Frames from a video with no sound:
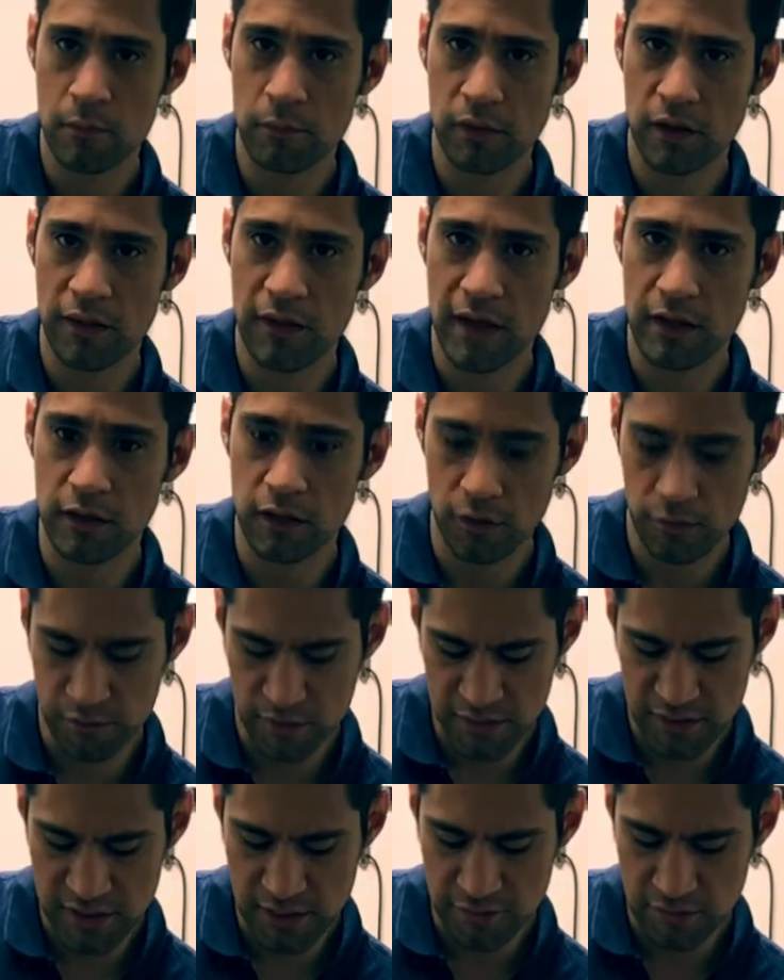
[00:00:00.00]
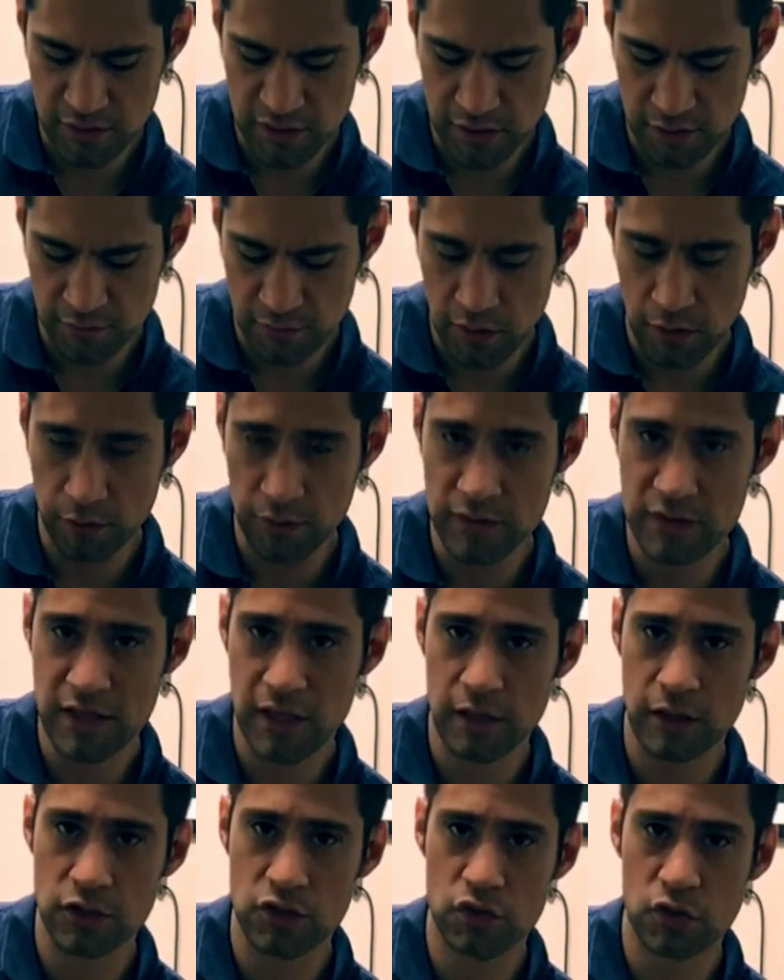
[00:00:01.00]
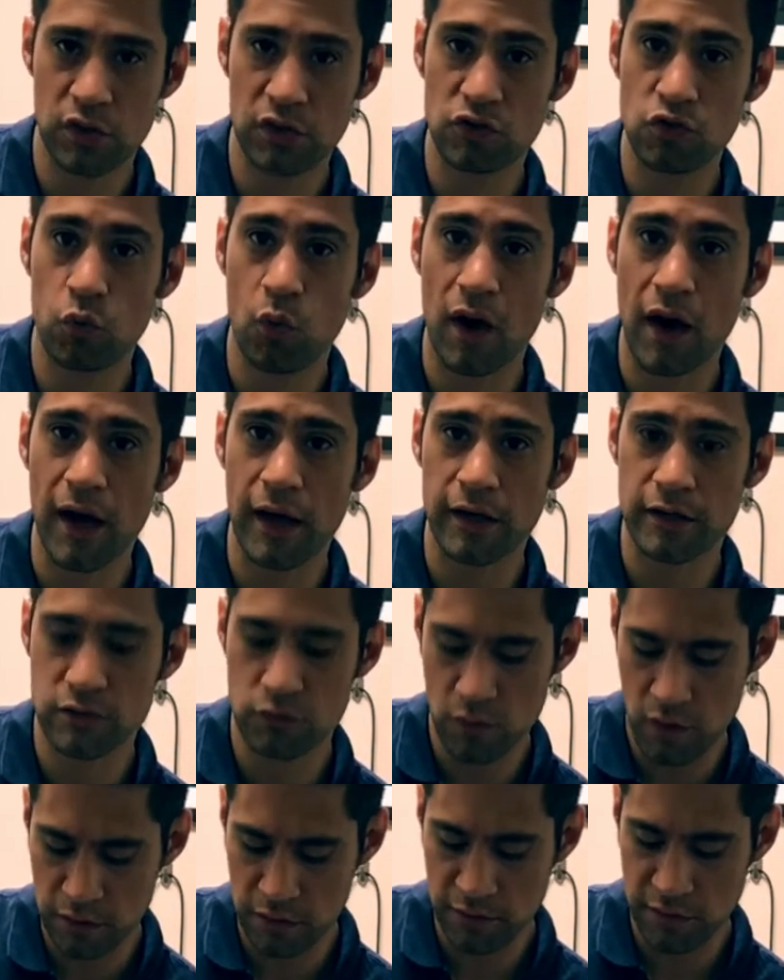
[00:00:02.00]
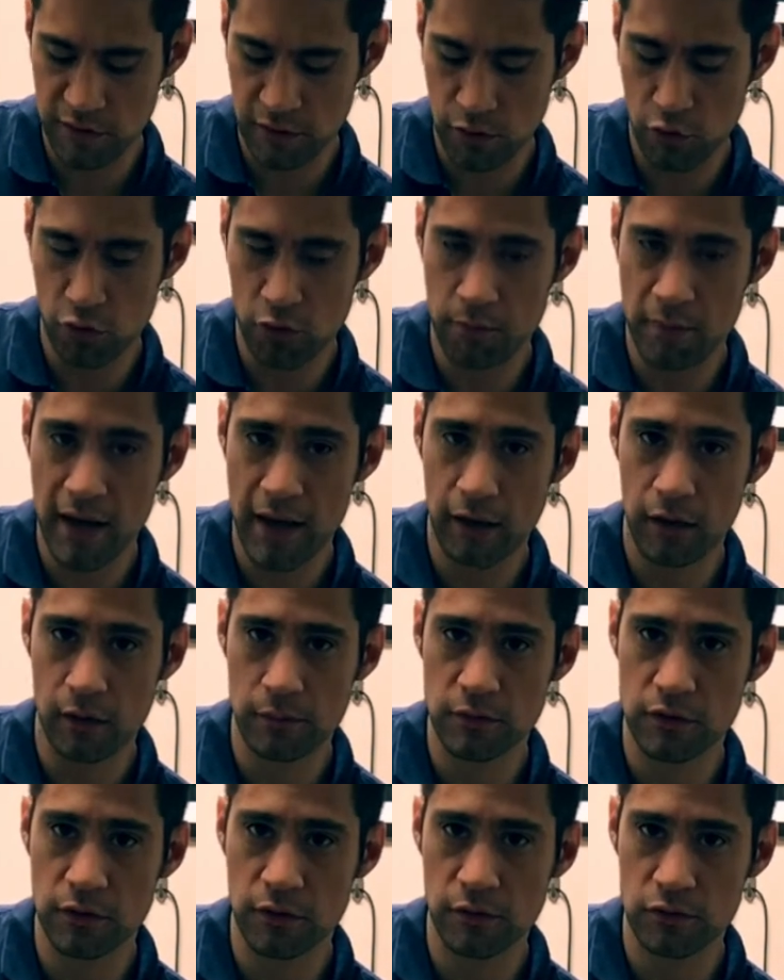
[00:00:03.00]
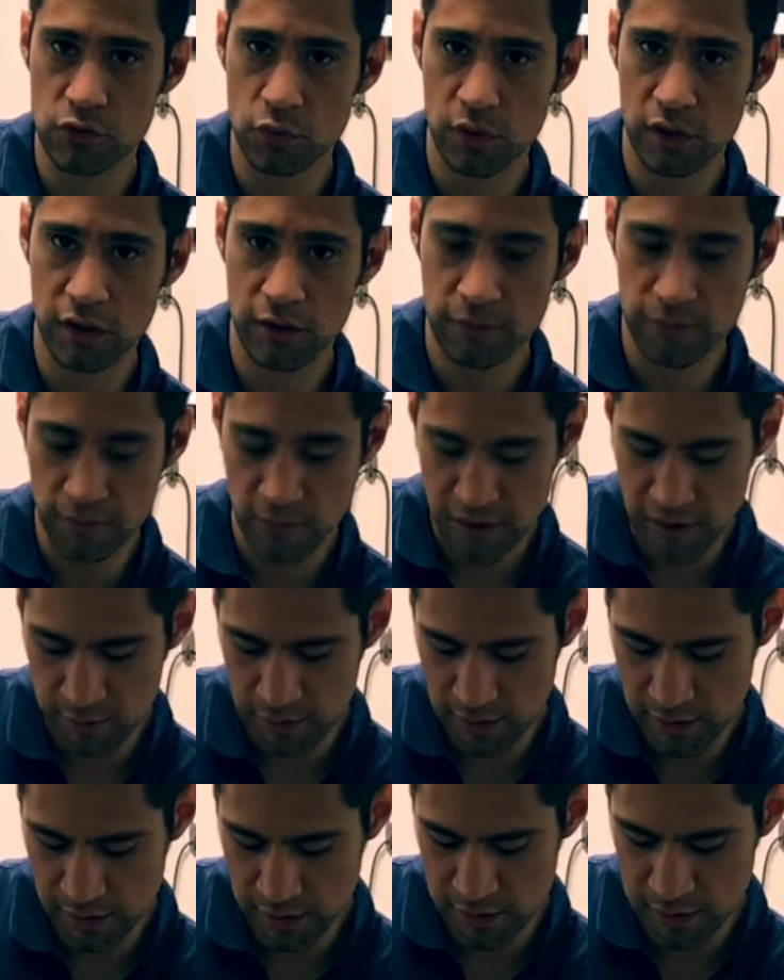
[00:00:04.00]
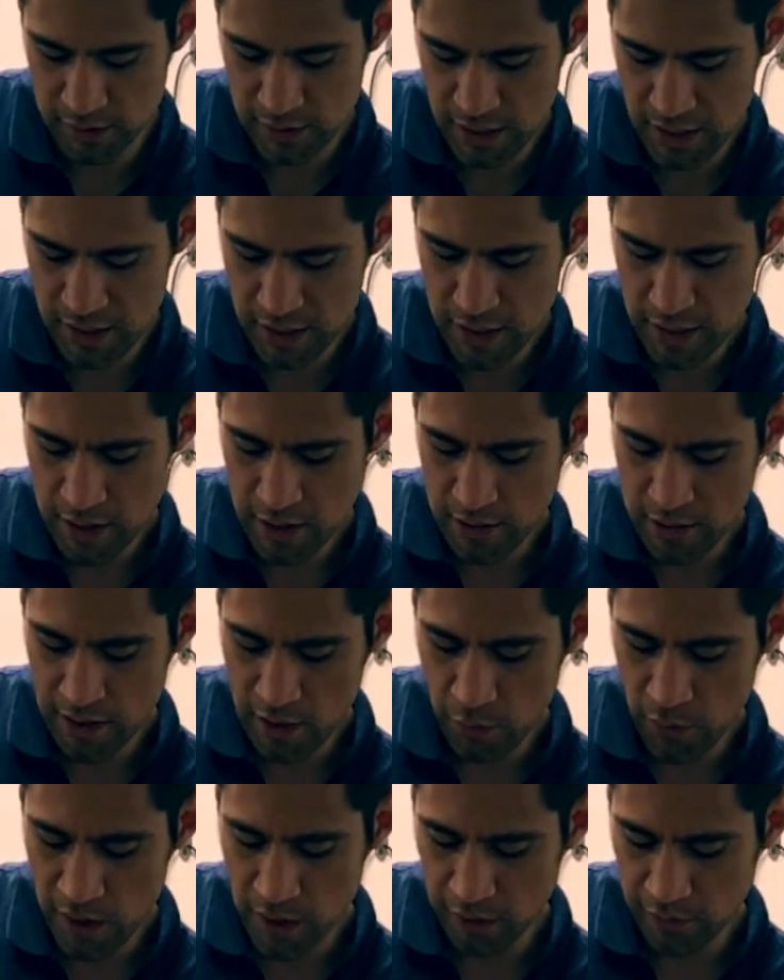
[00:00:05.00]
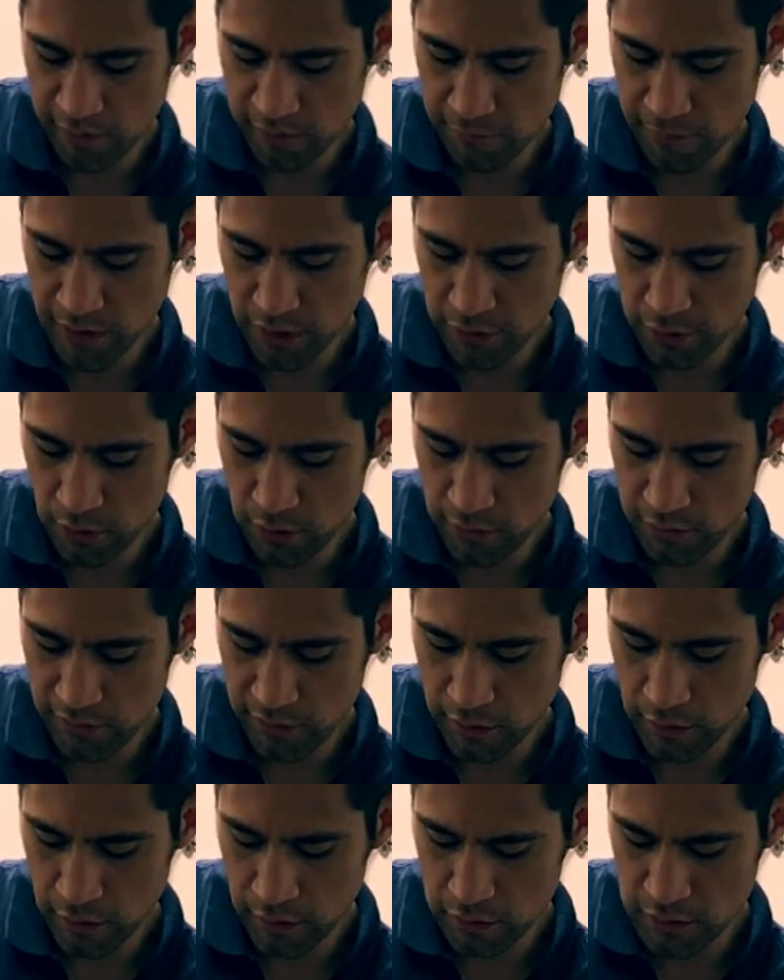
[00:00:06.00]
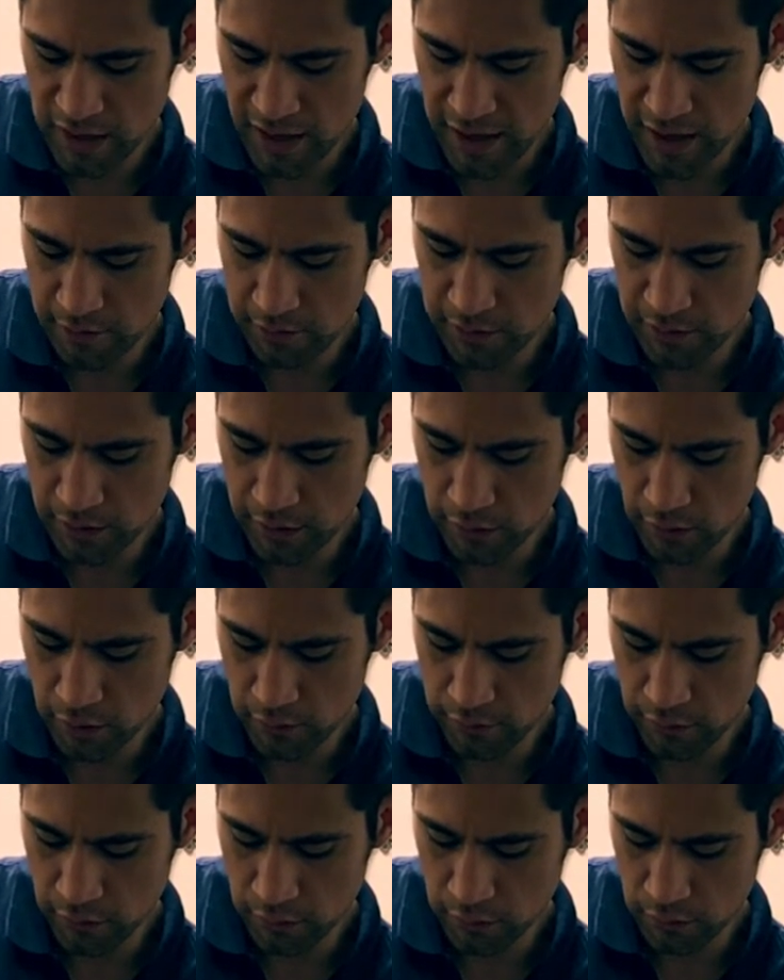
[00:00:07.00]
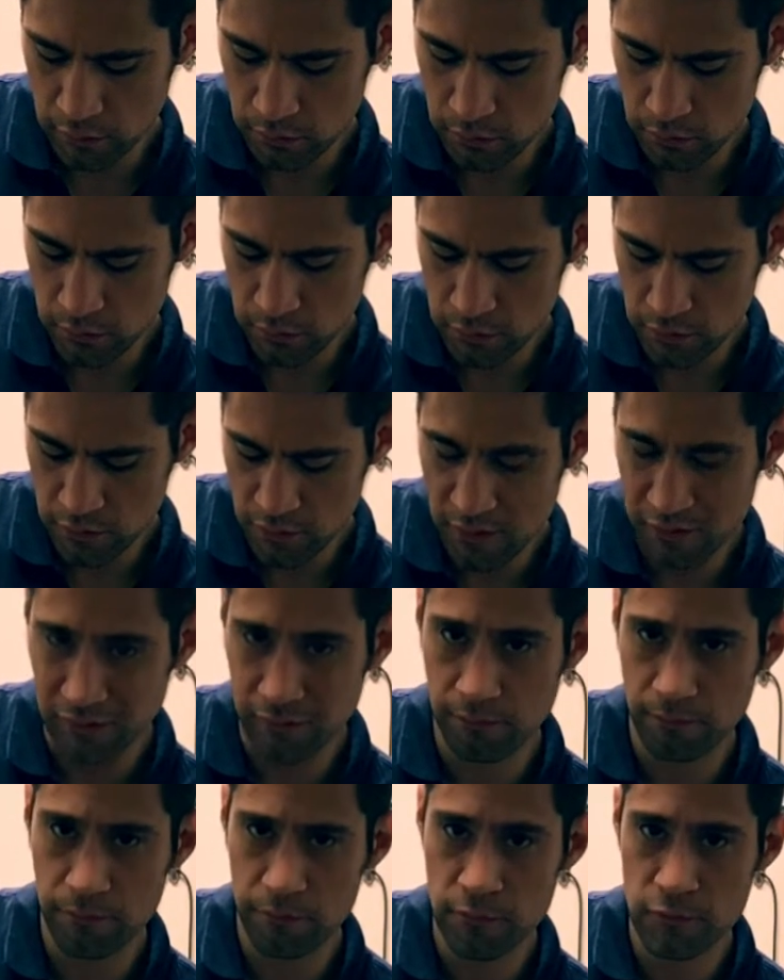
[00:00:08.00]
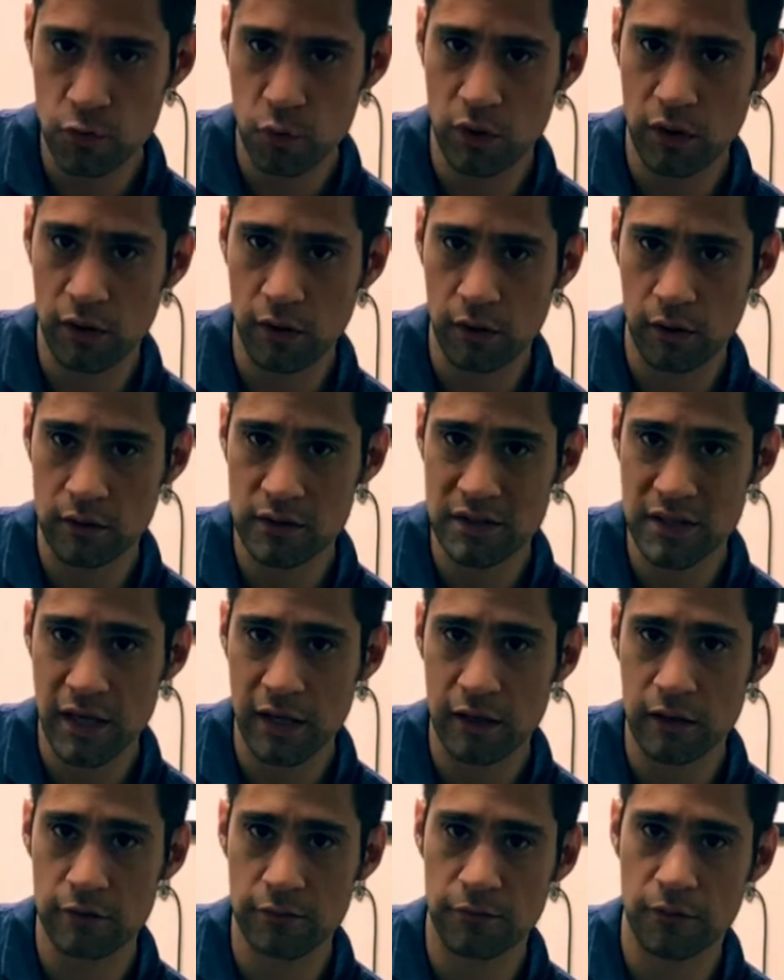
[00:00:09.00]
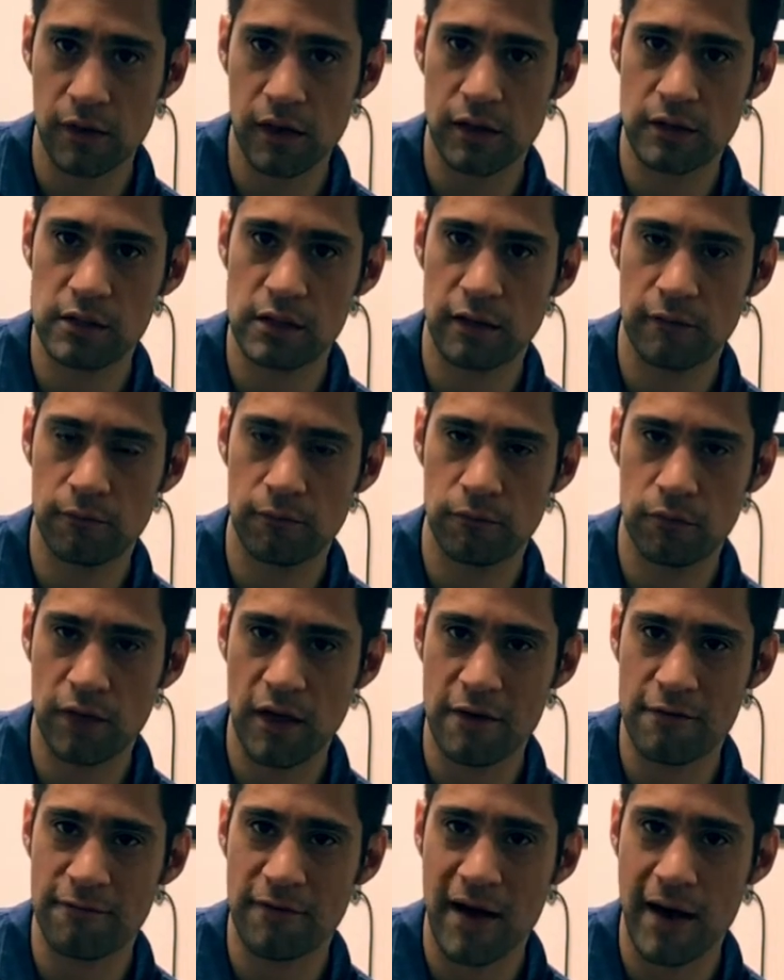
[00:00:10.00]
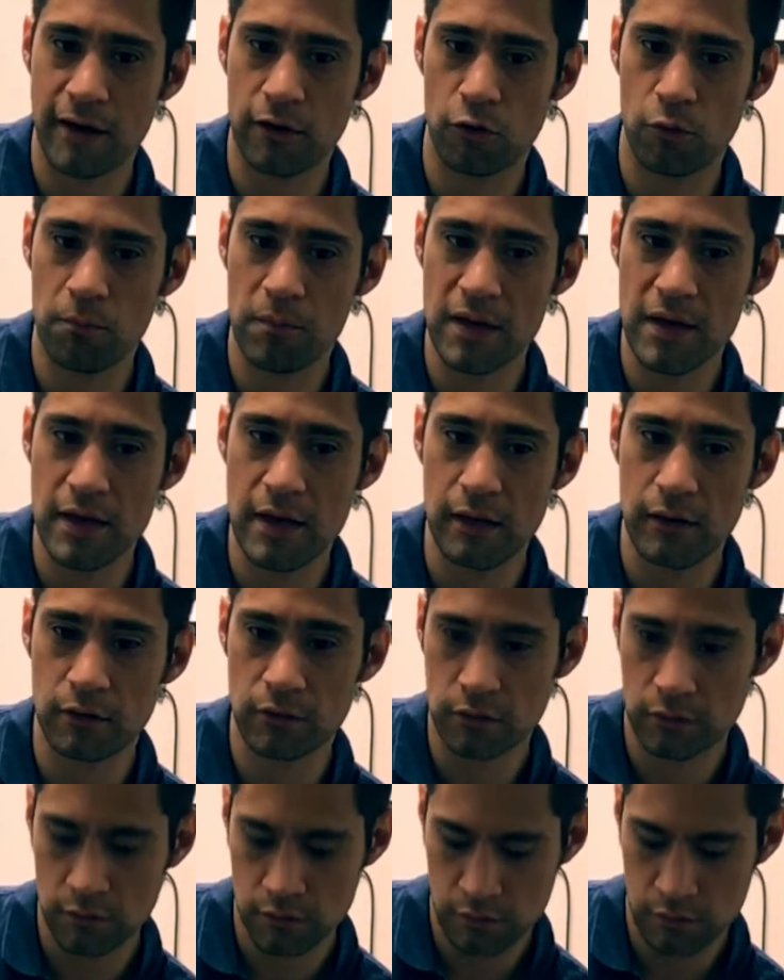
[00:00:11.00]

that note, the 17th fret on the 2nd string twice rather than going back up to the 20th fret, because that way it'll give my 3rd finger time to get over to the 22nd fret for that final bend.